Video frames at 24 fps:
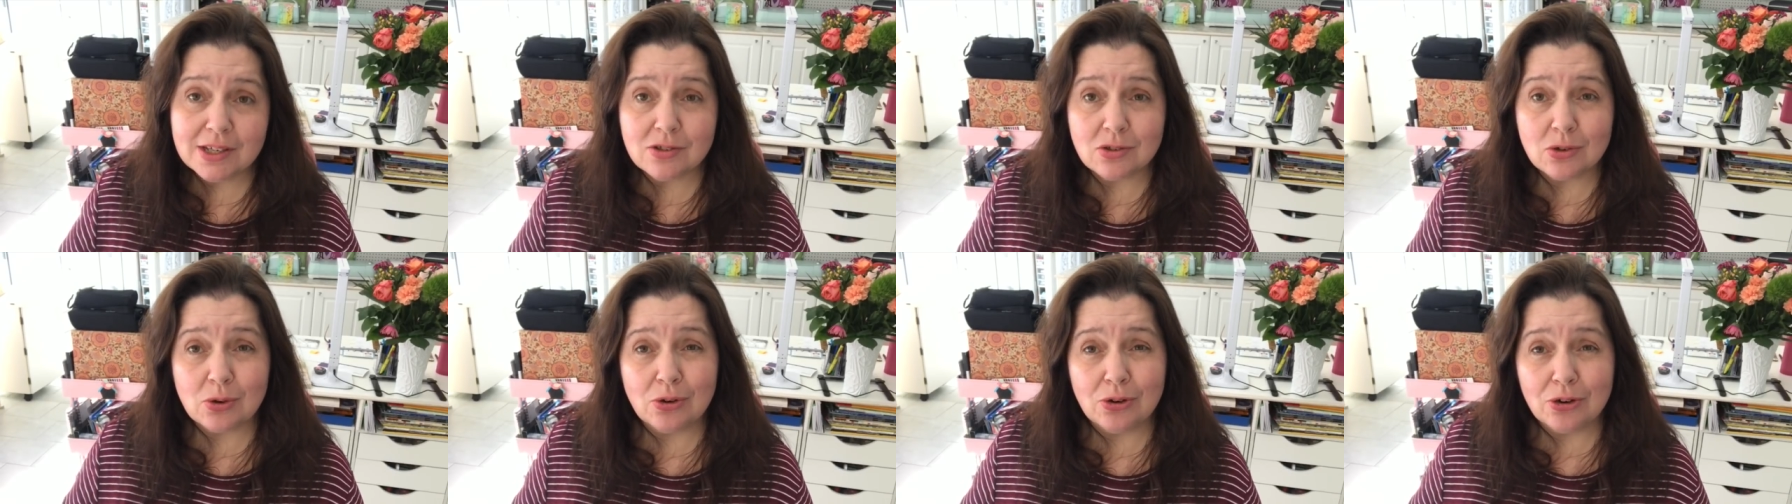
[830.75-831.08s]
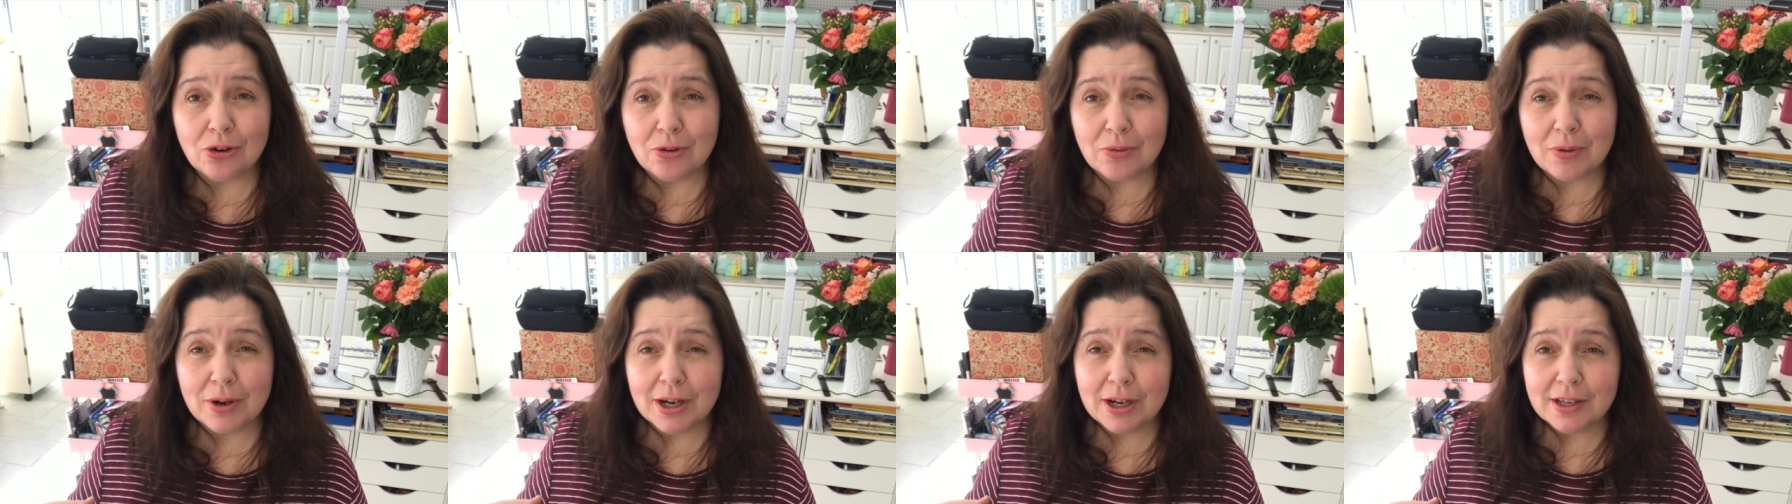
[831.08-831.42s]
is
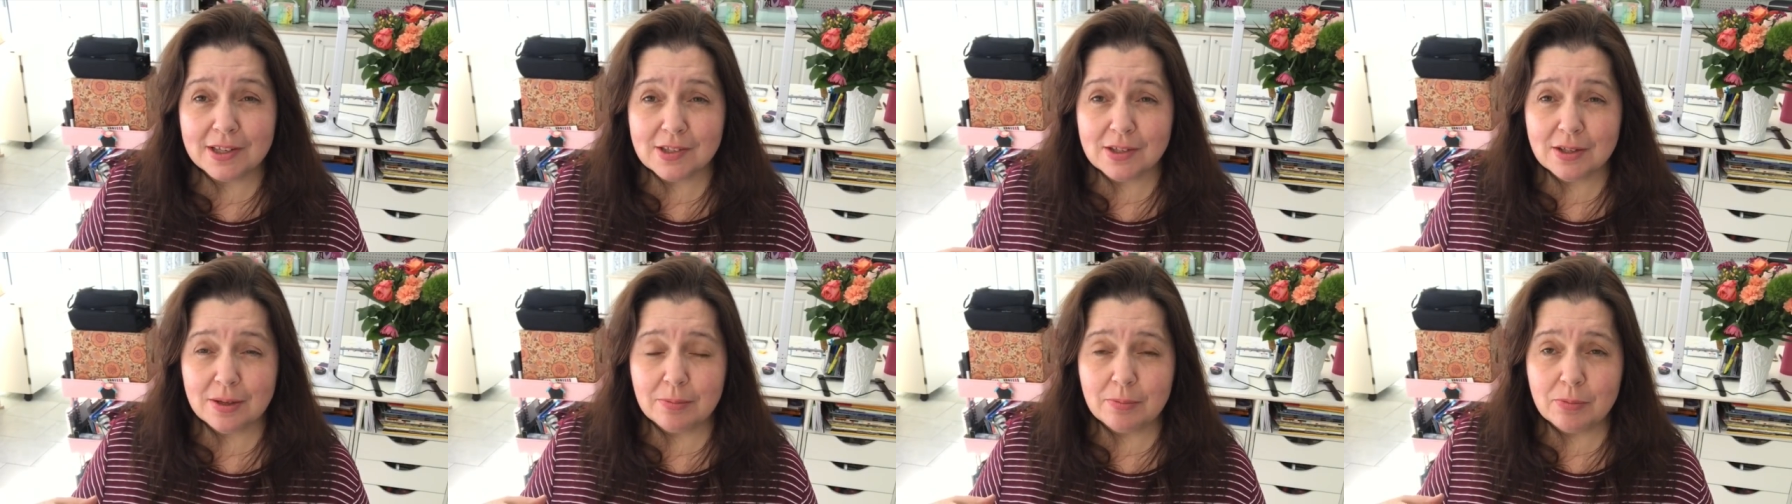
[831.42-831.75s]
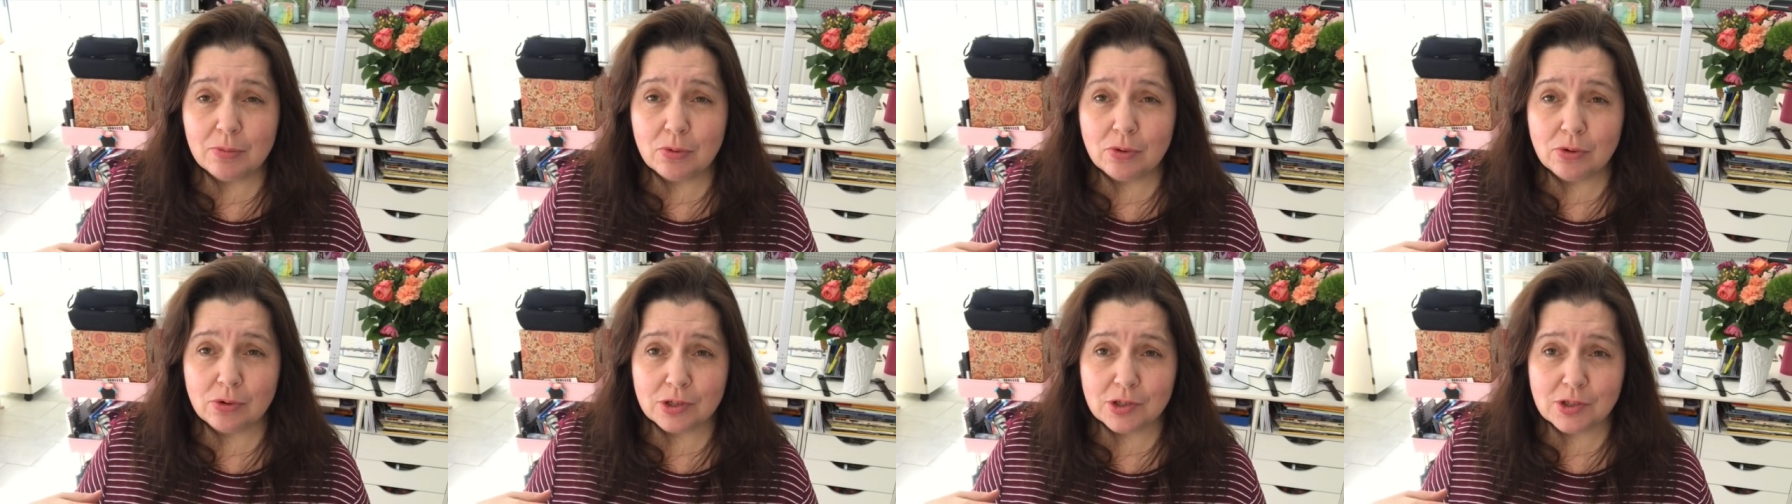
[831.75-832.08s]
ordering some
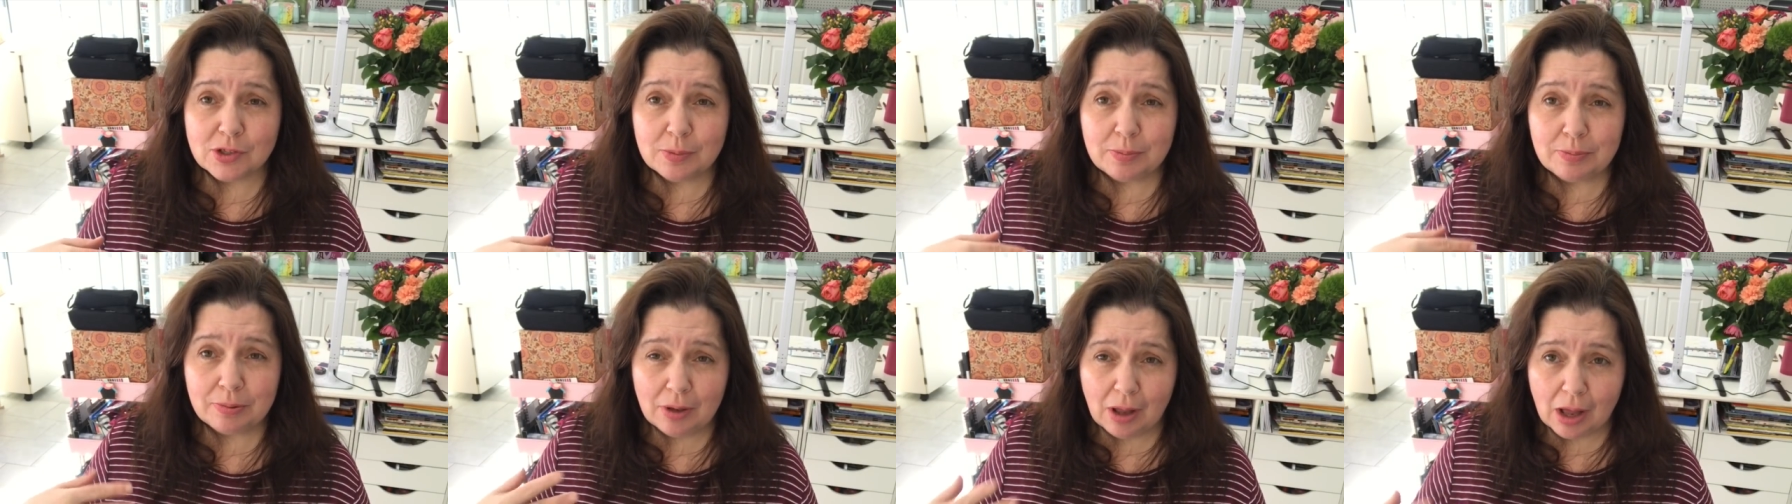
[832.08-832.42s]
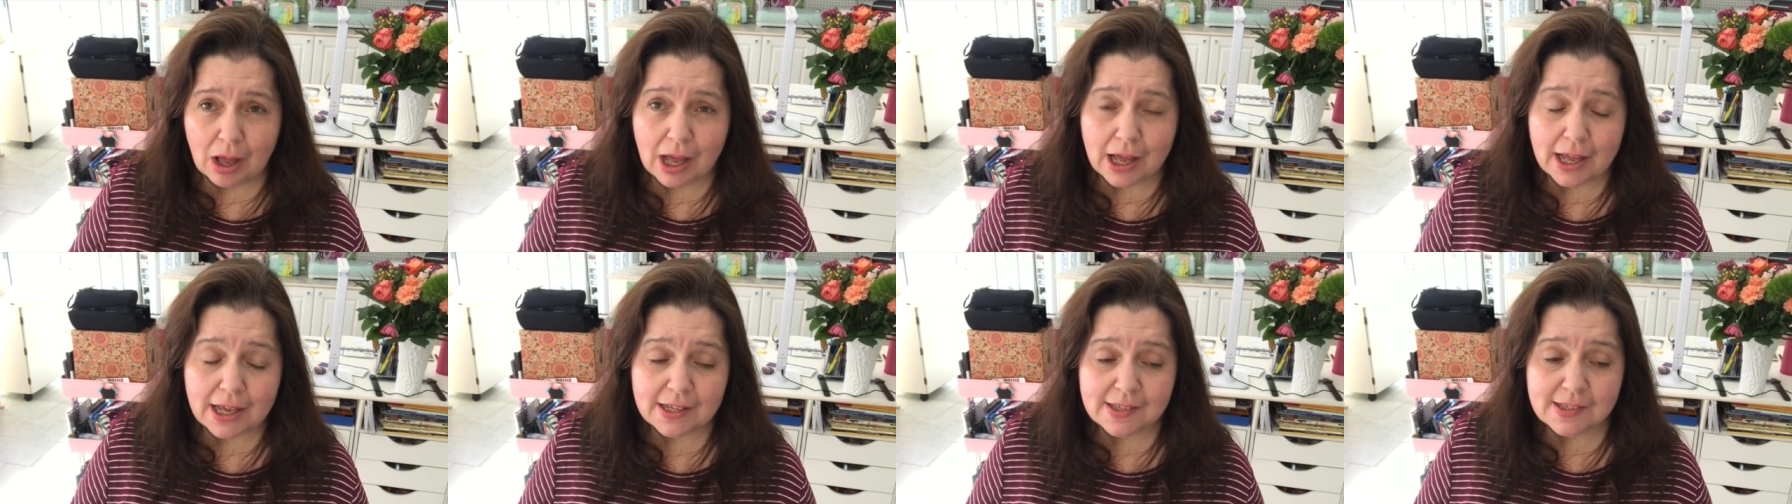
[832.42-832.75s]
more
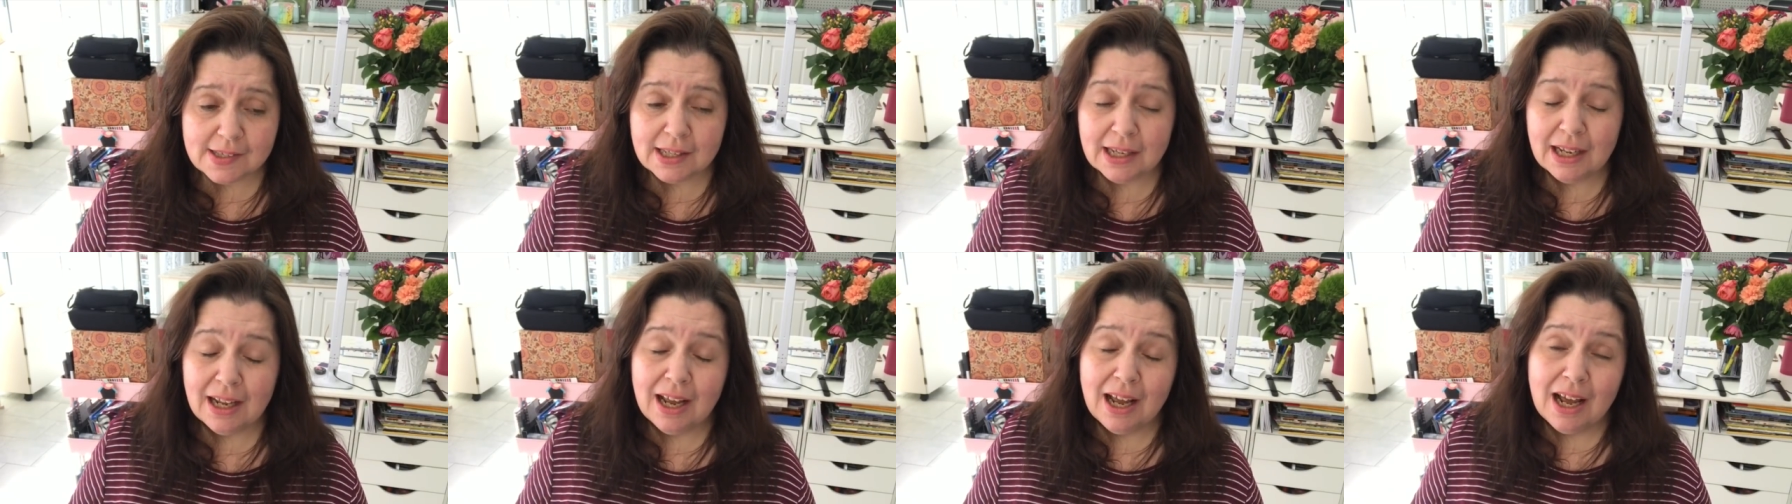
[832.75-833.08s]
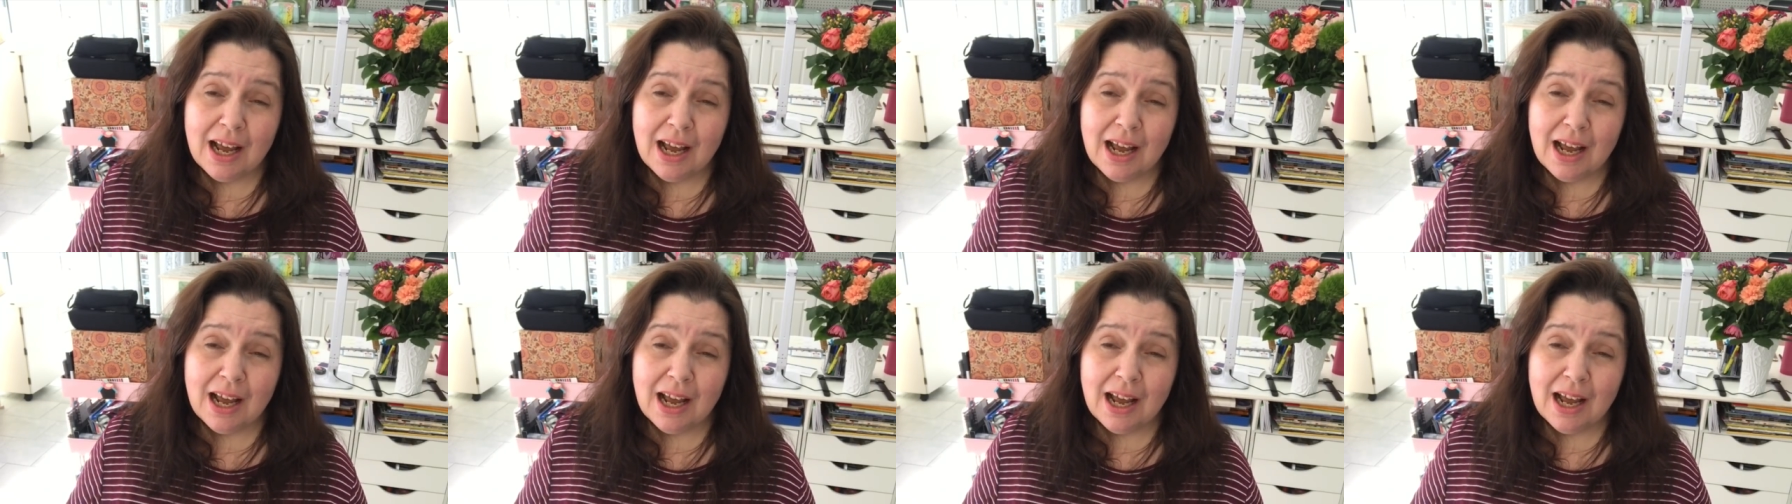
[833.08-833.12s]
supplies.